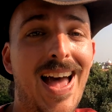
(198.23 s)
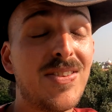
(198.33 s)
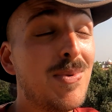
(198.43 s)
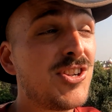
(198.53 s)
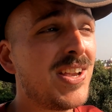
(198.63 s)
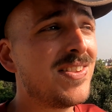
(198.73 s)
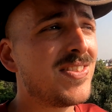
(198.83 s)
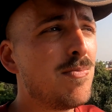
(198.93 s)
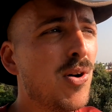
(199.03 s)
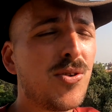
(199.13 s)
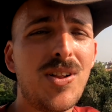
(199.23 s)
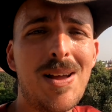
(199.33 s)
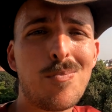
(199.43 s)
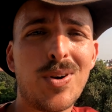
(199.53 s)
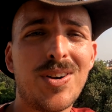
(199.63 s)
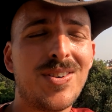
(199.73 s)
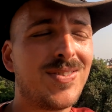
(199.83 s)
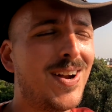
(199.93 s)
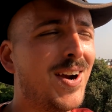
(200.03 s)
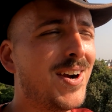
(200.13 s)
As much as the Mughal
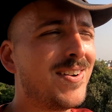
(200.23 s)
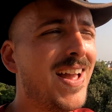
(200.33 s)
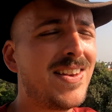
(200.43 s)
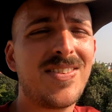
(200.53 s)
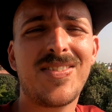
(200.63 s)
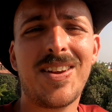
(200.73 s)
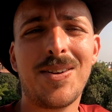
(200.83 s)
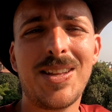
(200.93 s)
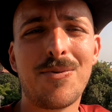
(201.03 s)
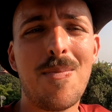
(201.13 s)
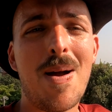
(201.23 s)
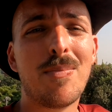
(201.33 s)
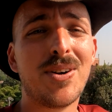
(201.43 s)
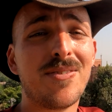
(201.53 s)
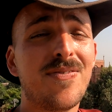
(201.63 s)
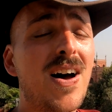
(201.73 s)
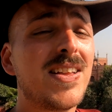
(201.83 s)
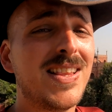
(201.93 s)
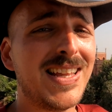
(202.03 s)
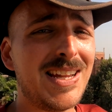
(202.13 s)
emperors are not necessarily remembered
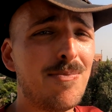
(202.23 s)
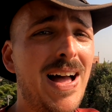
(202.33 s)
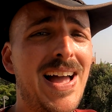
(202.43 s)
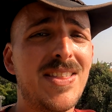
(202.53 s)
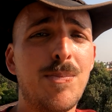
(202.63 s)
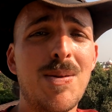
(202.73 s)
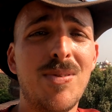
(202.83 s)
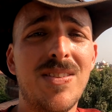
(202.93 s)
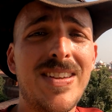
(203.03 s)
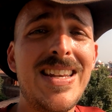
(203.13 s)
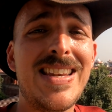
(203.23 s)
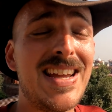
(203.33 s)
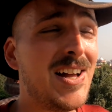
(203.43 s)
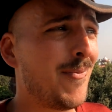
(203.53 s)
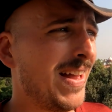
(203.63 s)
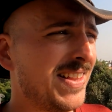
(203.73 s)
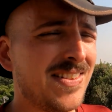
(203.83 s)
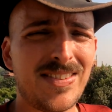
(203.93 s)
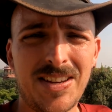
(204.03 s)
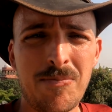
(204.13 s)
fondly by the people of India, at
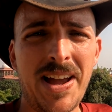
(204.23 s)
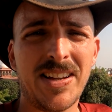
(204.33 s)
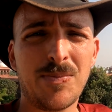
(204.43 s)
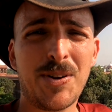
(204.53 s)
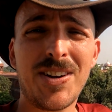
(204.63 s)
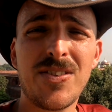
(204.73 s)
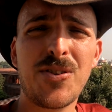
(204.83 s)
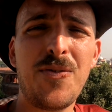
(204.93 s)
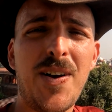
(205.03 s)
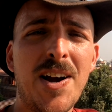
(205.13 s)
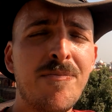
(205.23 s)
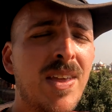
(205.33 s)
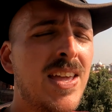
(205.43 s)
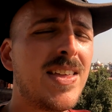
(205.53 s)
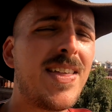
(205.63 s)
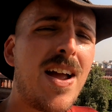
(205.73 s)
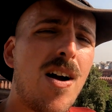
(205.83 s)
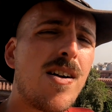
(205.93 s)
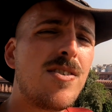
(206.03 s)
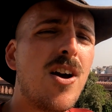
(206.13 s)
least in my experience so far, they
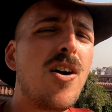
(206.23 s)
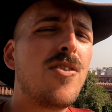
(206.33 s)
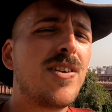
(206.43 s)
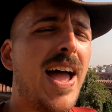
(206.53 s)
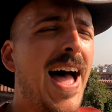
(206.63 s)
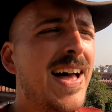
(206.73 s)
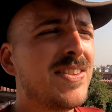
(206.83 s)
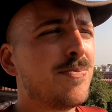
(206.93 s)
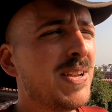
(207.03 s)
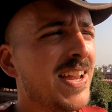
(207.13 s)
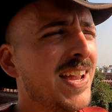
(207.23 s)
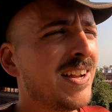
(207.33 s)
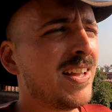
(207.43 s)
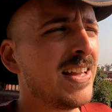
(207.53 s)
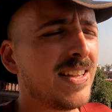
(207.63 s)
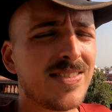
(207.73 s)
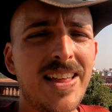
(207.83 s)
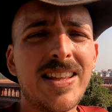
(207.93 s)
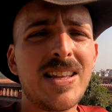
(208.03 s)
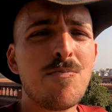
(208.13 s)
are known as being
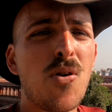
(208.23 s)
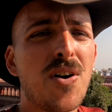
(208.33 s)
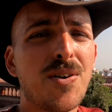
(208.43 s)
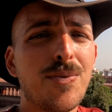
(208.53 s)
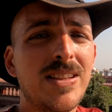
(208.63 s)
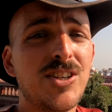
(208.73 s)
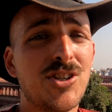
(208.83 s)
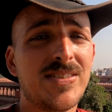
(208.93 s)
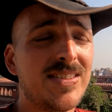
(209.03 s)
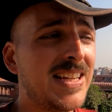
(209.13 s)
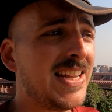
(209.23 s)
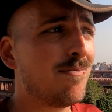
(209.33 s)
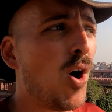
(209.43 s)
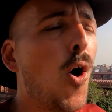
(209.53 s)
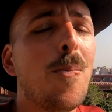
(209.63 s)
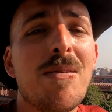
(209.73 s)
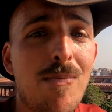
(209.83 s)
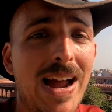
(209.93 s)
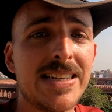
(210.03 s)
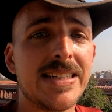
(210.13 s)
slightly more religiously
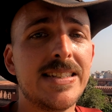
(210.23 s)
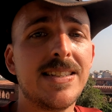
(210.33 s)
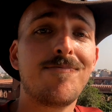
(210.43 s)
open-minded.